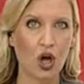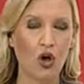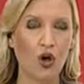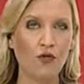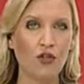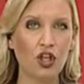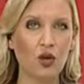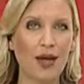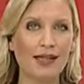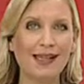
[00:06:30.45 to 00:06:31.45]
of the
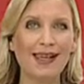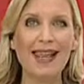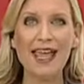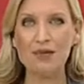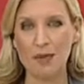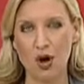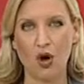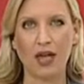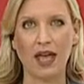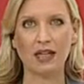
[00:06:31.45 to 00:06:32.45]
US labour
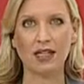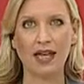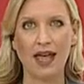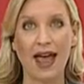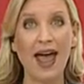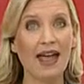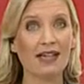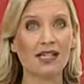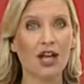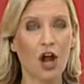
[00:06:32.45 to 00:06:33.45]
market
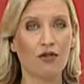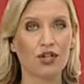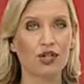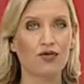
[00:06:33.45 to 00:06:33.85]
and current